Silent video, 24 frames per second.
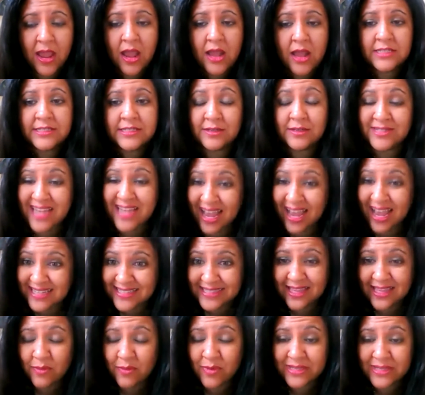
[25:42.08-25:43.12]
So
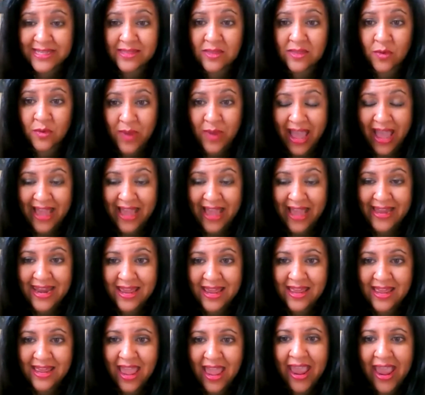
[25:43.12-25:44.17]
Tesla was in the red
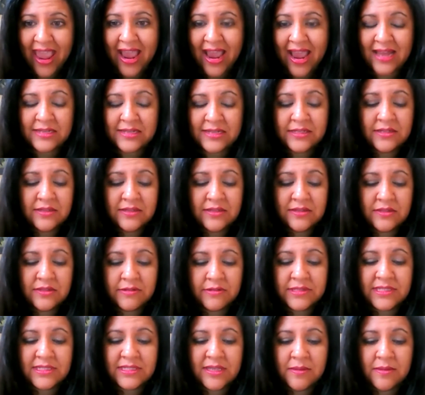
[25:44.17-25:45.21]
and there
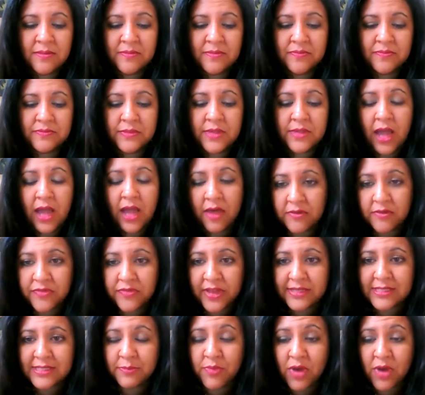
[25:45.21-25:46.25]
was some other
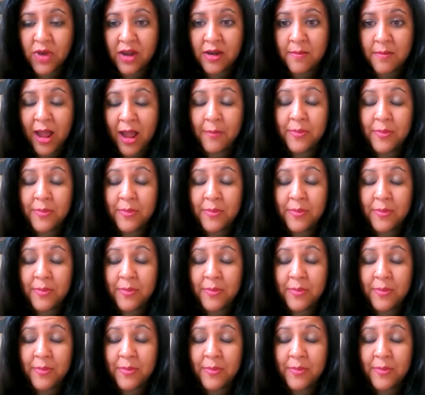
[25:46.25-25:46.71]
things that brought them out,